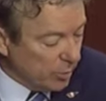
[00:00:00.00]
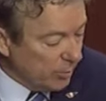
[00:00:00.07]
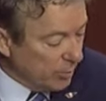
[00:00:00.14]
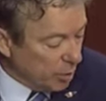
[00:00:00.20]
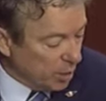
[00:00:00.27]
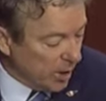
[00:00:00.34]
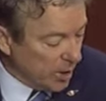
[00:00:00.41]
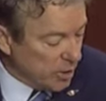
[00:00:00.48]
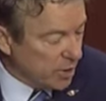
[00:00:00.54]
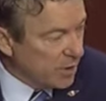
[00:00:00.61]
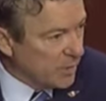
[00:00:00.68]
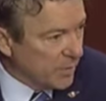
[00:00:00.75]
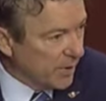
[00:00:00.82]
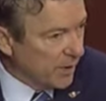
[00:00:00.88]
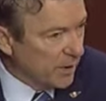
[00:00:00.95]
mutilation
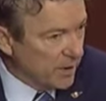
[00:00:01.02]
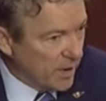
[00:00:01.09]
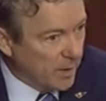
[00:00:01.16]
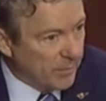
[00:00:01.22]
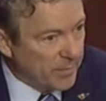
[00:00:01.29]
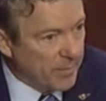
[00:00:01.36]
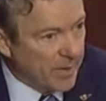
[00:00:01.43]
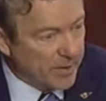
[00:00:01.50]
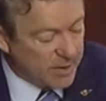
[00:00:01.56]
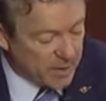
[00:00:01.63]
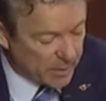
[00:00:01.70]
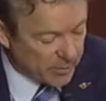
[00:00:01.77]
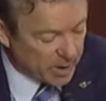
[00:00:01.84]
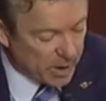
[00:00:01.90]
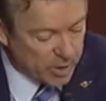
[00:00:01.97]
has been condemned by the
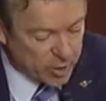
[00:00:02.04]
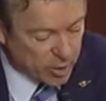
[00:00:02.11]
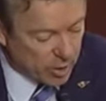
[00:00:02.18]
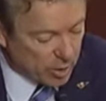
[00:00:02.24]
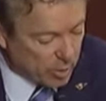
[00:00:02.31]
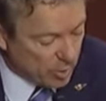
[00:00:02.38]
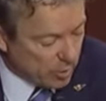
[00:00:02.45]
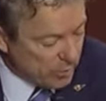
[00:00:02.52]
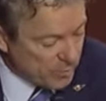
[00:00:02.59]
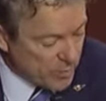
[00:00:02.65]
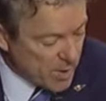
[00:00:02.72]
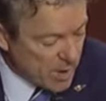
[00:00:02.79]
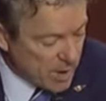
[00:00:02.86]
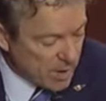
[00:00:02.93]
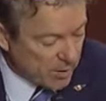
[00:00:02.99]
WHO,
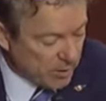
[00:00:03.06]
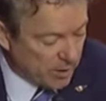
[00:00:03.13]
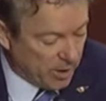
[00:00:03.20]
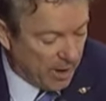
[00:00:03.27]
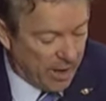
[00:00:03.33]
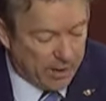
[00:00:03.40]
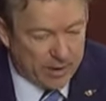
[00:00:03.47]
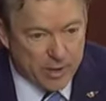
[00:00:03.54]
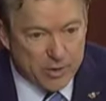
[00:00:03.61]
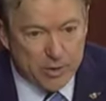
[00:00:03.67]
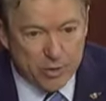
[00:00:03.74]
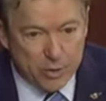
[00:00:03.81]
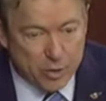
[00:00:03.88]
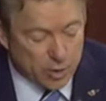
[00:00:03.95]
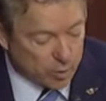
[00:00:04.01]
the United
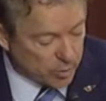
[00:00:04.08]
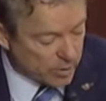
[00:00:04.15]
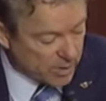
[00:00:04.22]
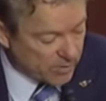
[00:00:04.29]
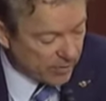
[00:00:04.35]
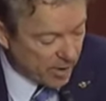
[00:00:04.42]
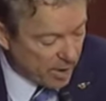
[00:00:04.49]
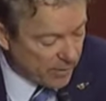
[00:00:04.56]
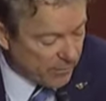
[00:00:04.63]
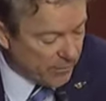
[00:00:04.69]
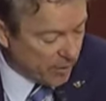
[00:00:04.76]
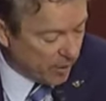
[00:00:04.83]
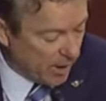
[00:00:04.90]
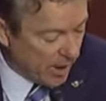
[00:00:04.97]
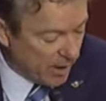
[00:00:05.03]
Nations Children's Fund,
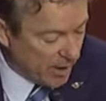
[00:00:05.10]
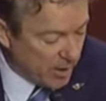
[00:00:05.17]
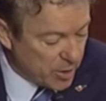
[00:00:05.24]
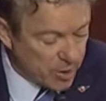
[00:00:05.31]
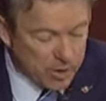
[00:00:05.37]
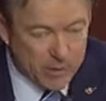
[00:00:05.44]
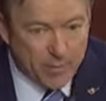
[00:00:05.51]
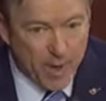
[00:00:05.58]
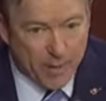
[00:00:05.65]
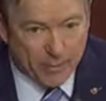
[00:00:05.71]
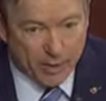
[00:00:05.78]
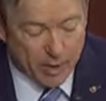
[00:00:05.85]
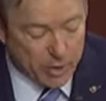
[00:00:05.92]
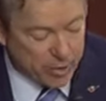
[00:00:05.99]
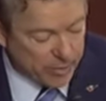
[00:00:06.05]
the United Nations
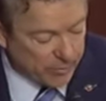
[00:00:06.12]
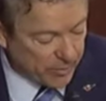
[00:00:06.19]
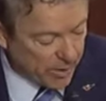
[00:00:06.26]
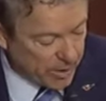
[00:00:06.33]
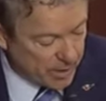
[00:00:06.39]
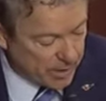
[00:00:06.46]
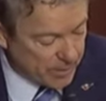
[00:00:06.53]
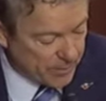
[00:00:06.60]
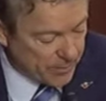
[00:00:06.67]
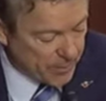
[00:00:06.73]
Population Fund.